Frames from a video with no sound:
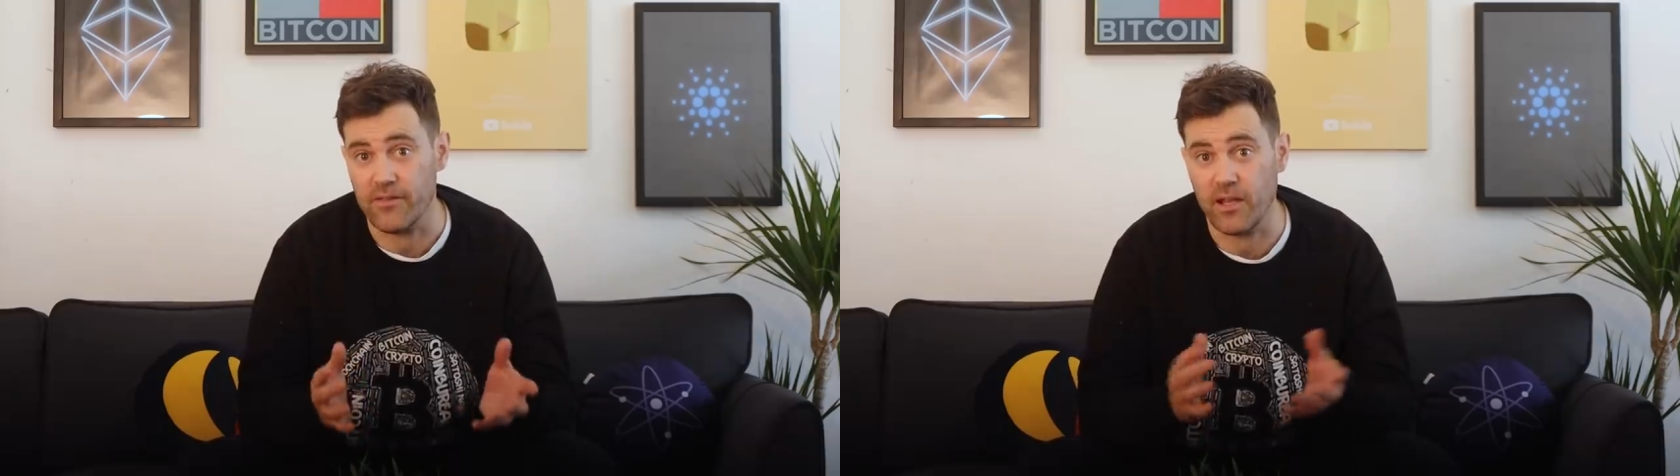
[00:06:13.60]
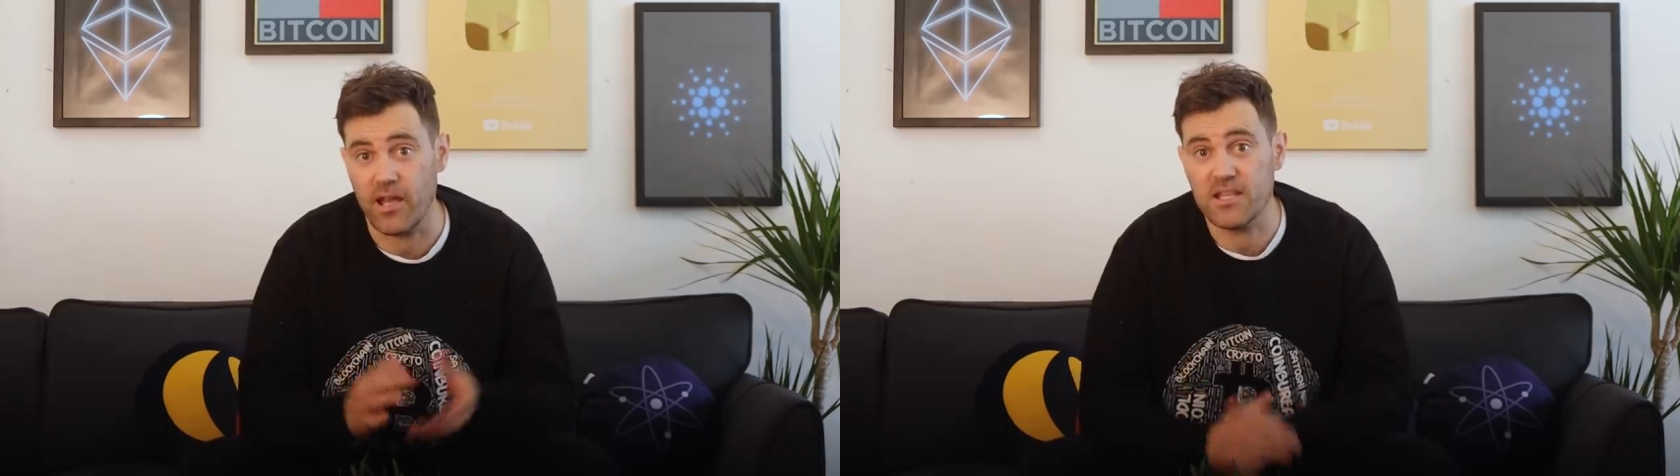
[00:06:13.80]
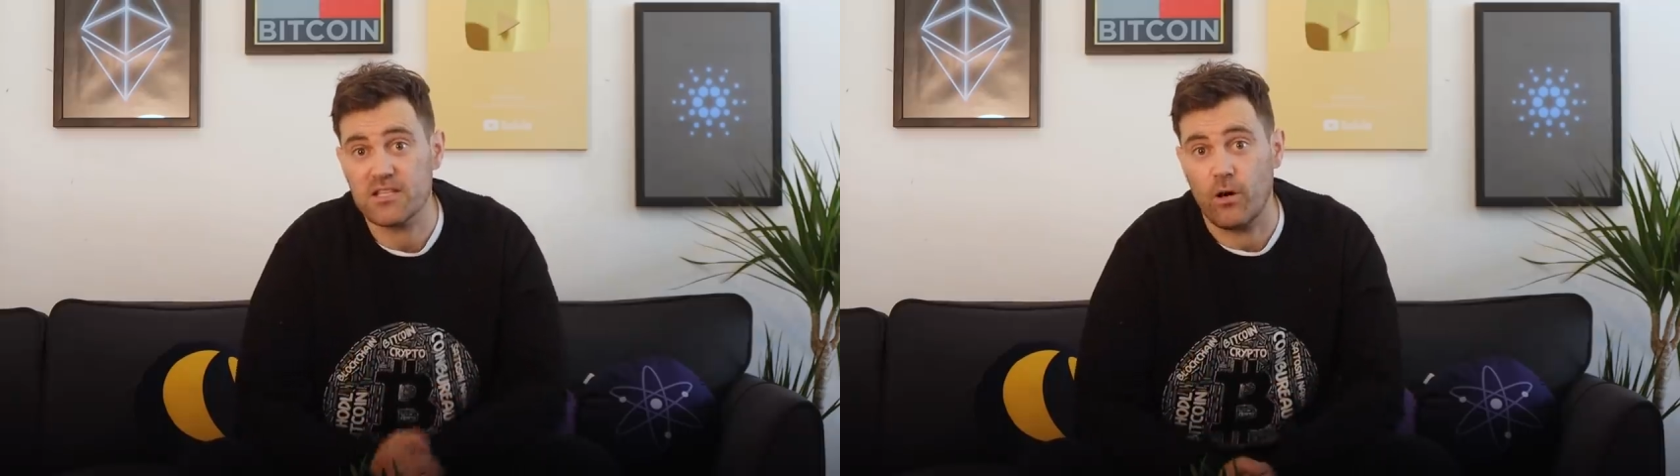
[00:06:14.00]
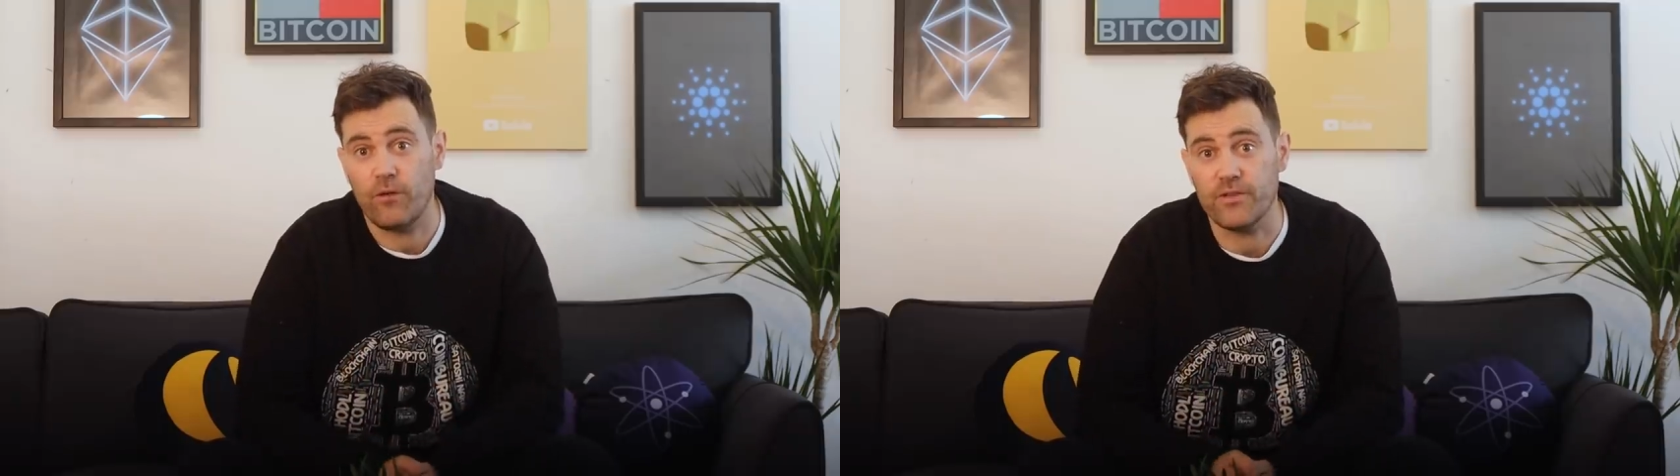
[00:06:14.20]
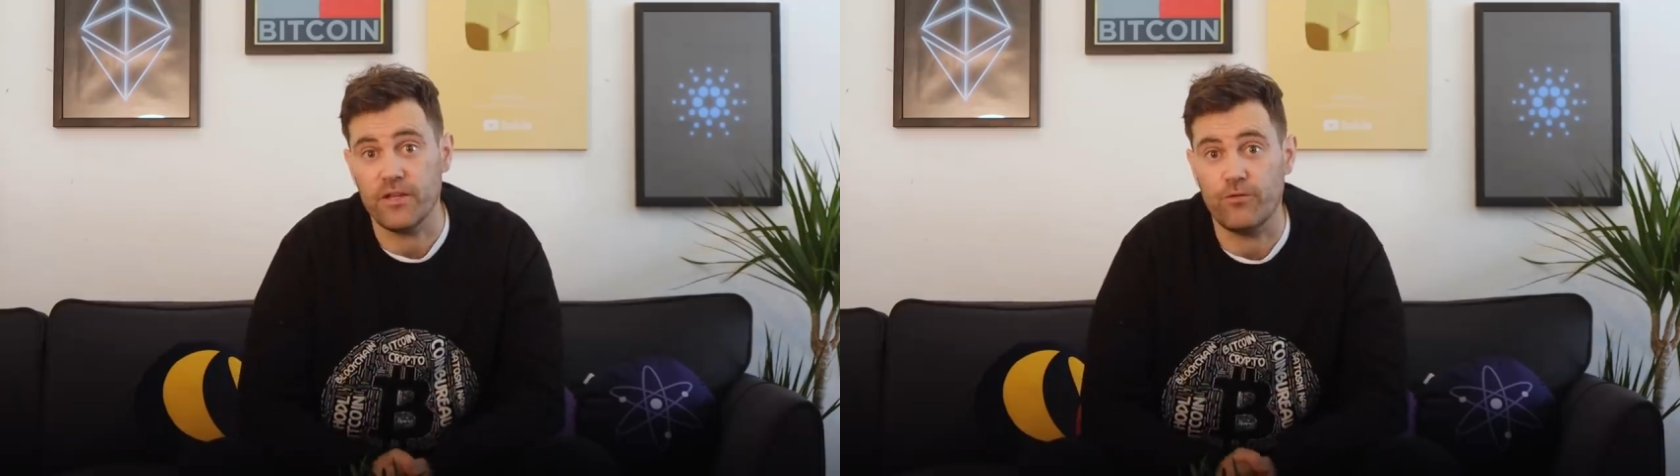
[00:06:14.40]
and the likes
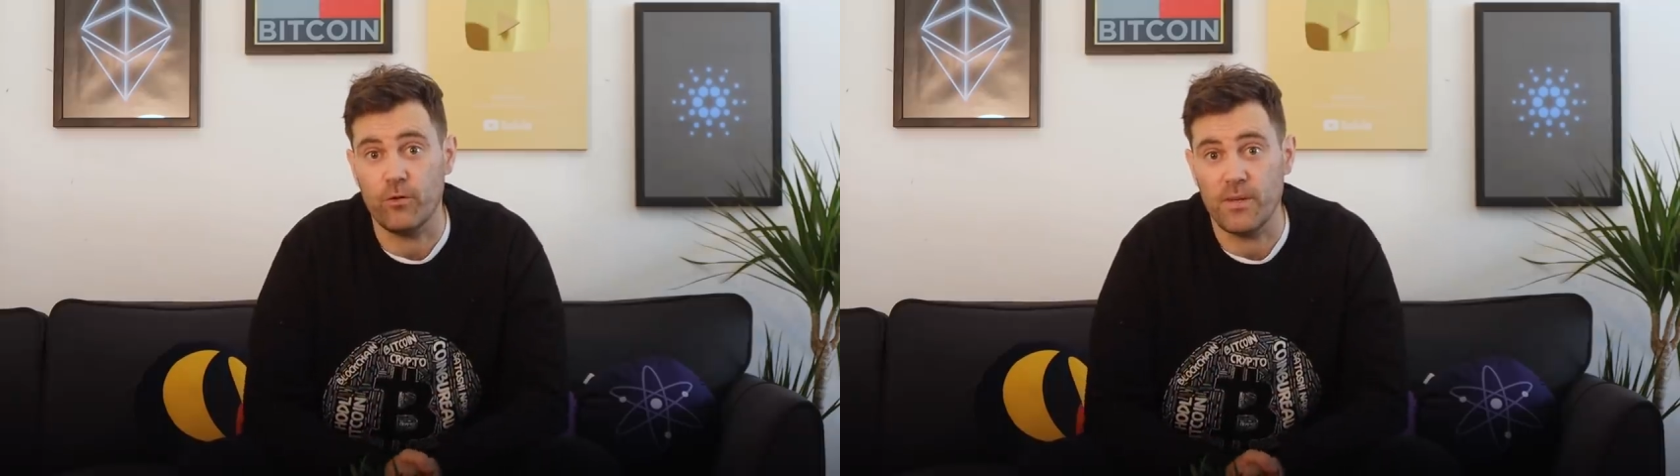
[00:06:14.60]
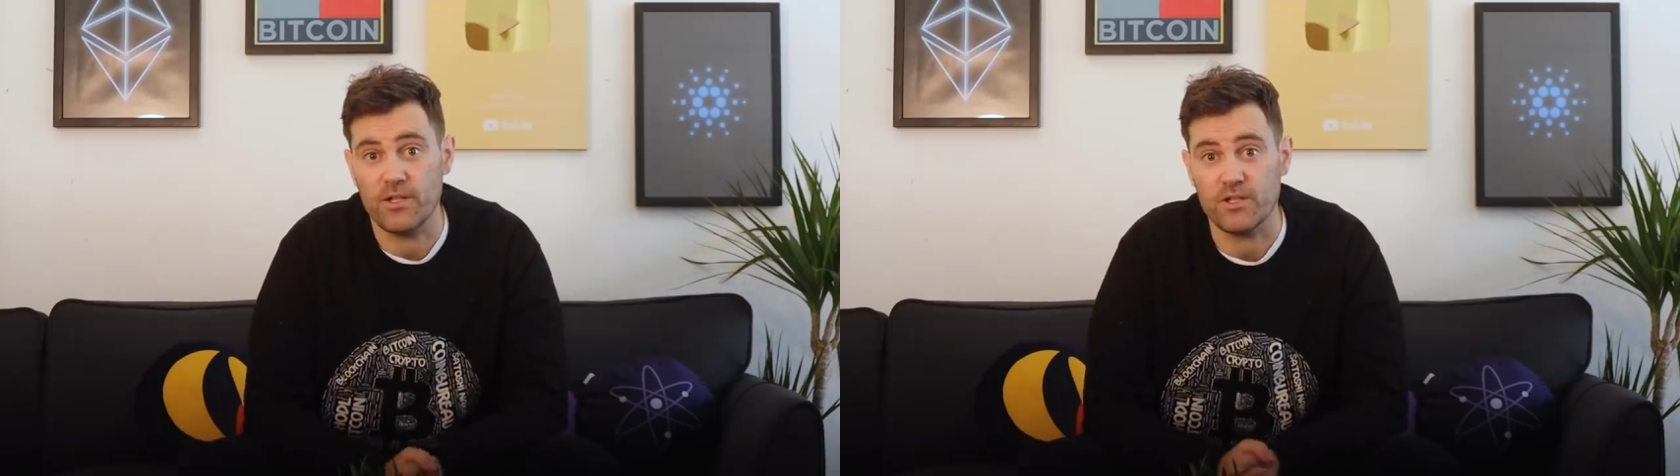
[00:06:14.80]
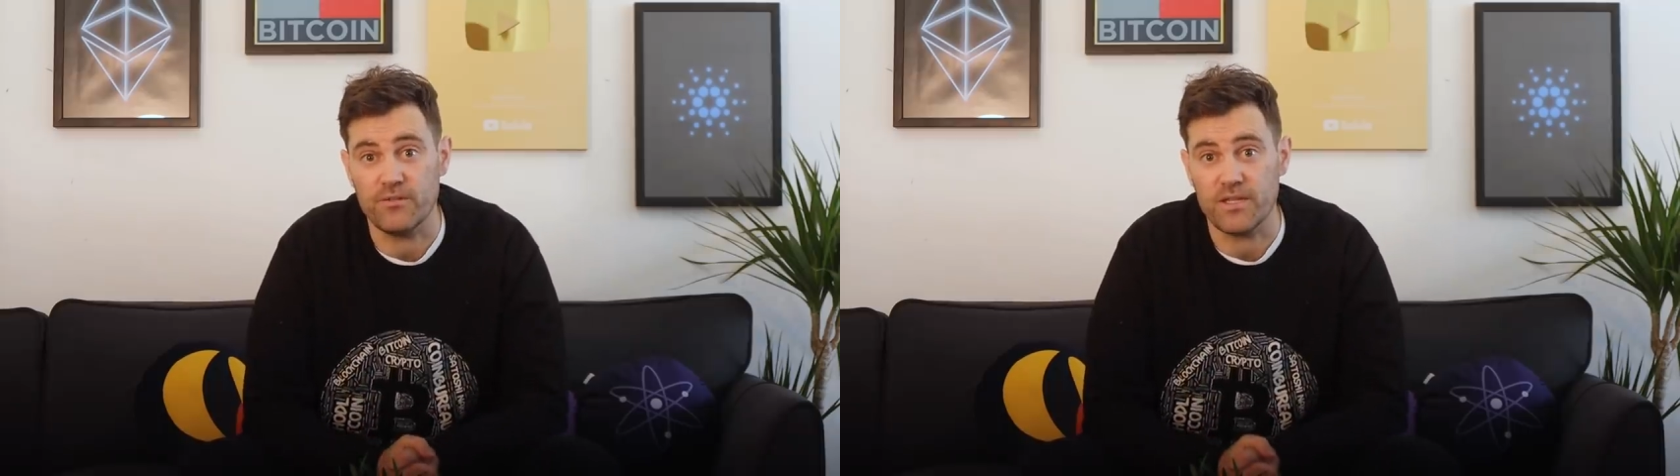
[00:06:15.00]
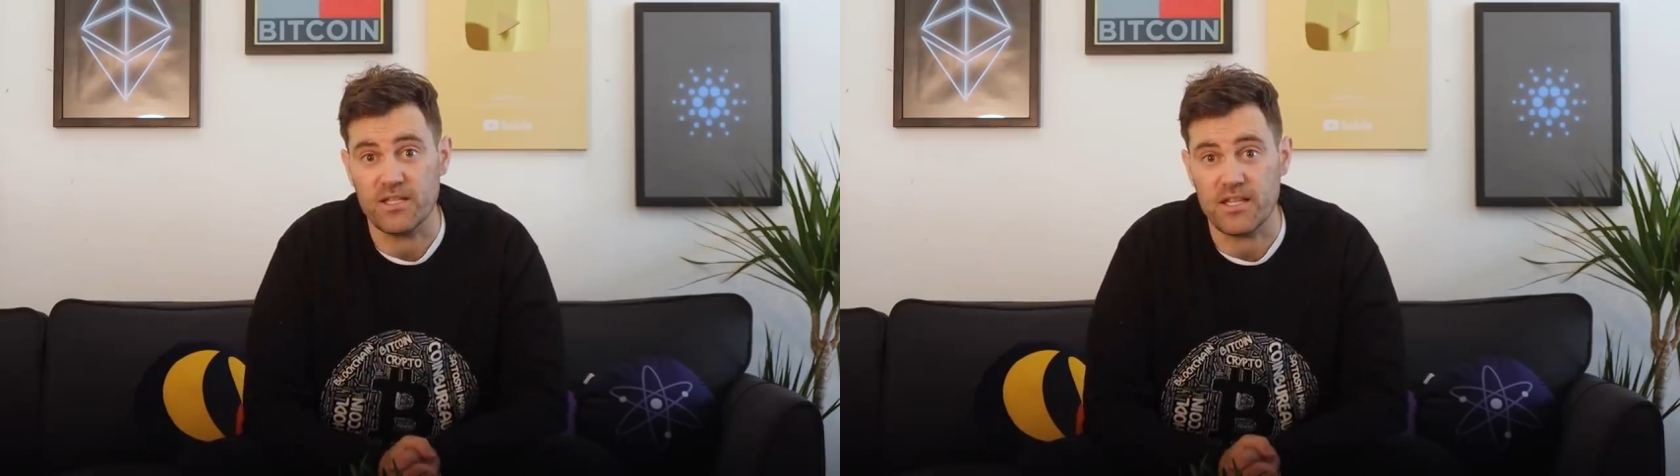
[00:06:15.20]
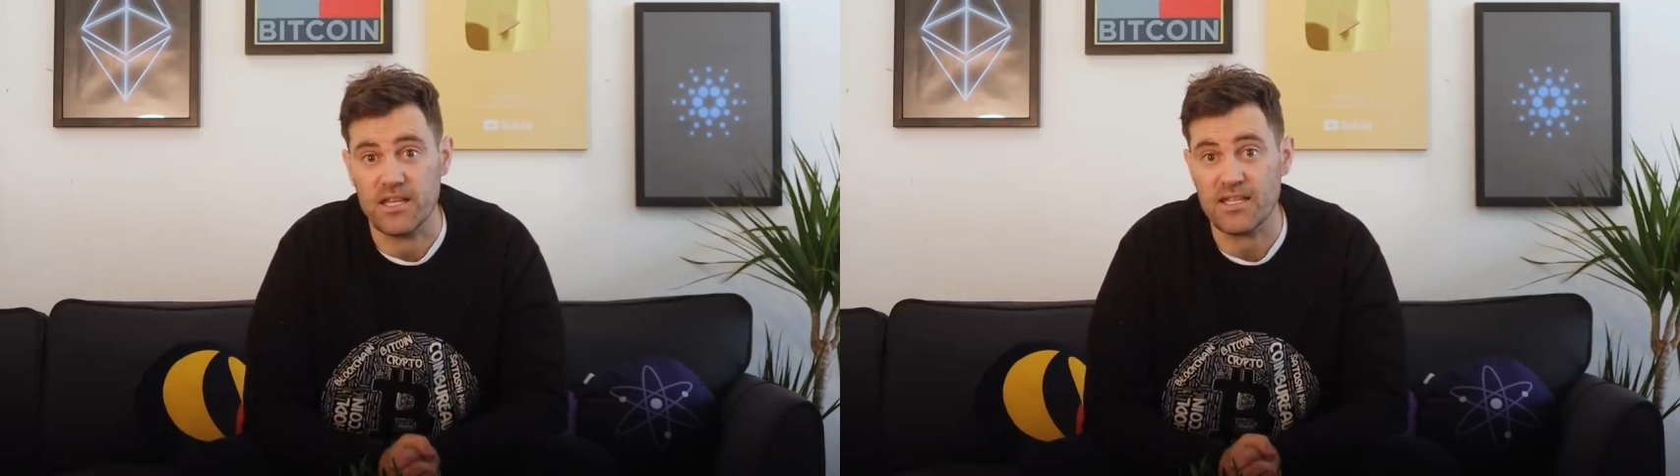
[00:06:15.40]
of the aforementioned
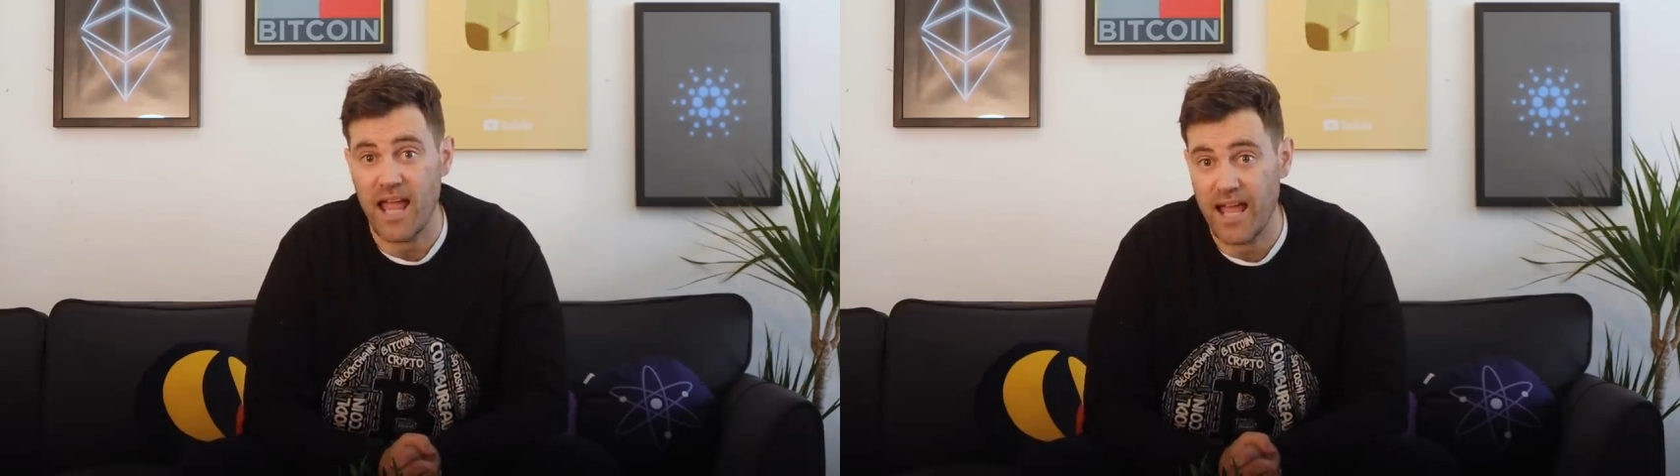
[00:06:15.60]
VCs